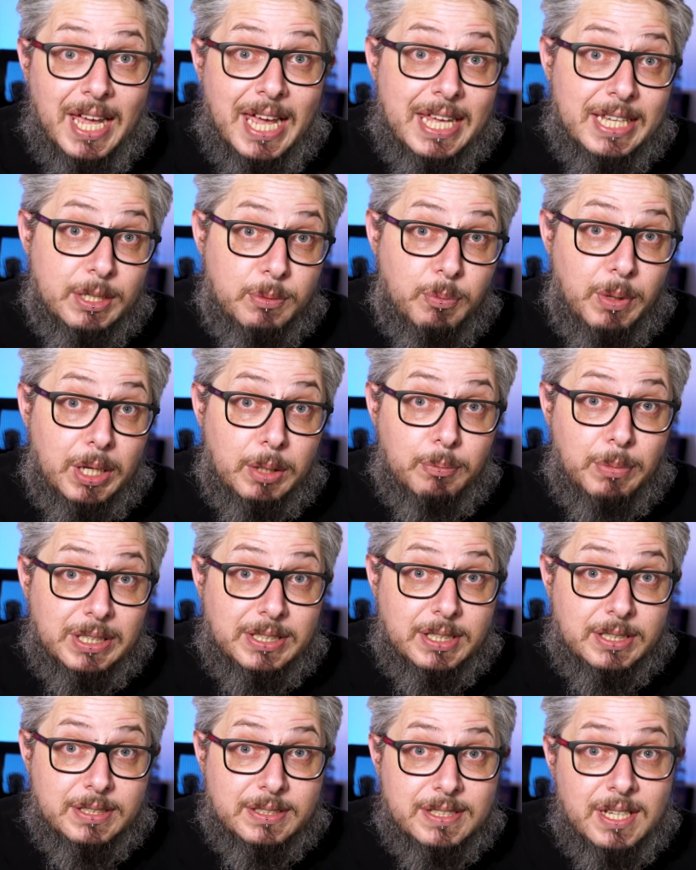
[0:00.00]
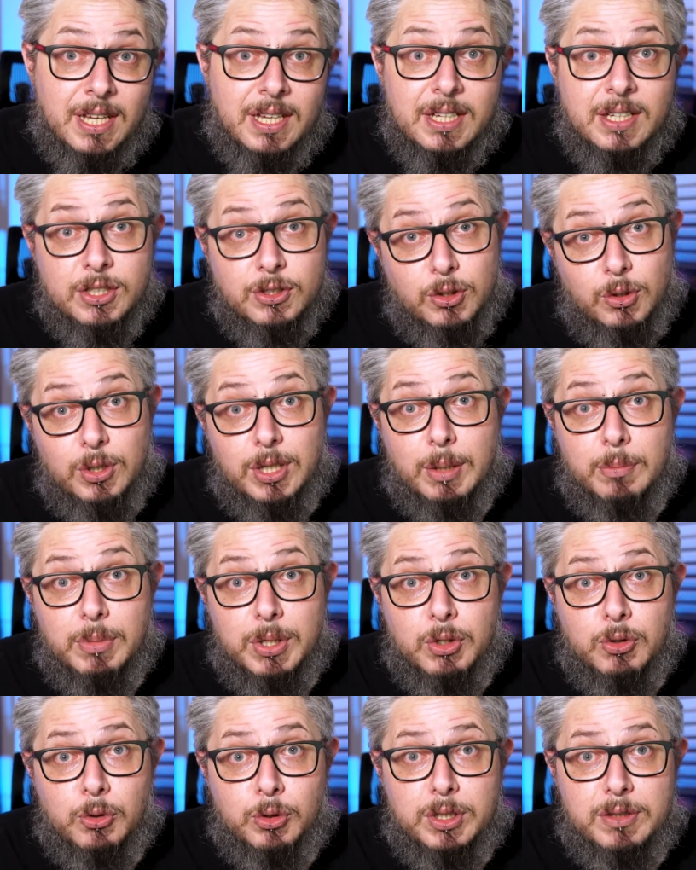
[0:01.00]
and the bell buttons so you can be
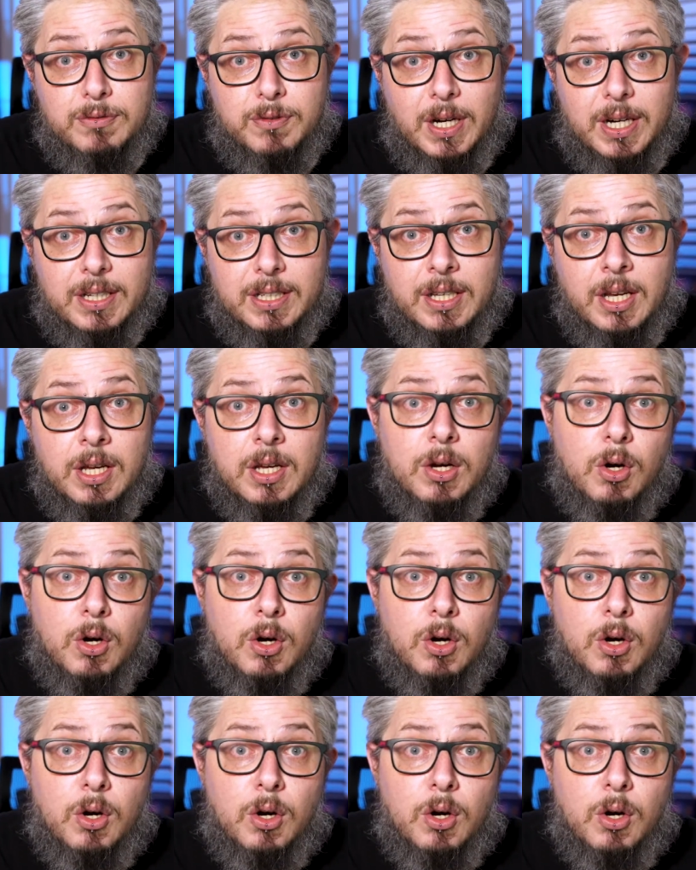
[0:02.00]
notified